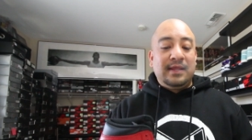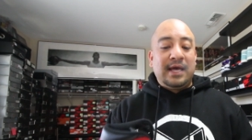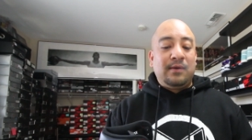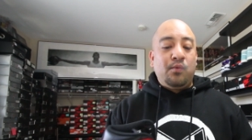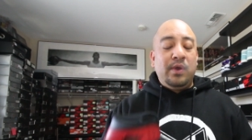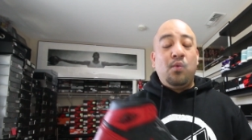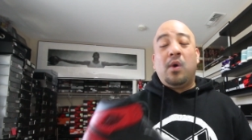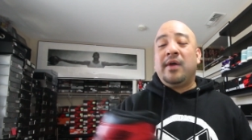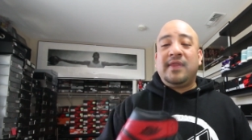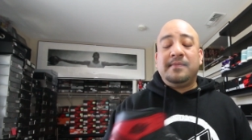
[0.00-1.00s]
that we
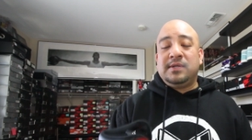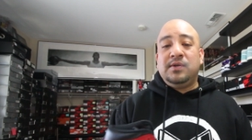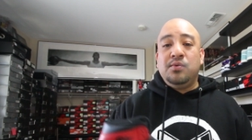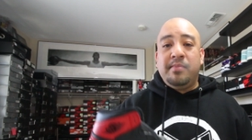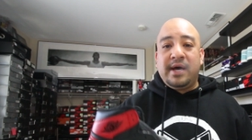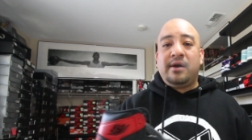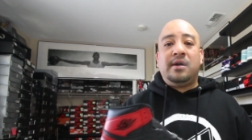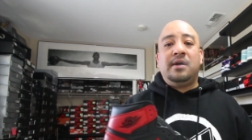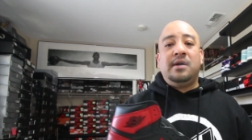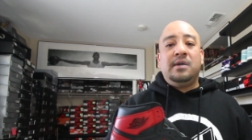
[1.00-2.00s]
want them to do better.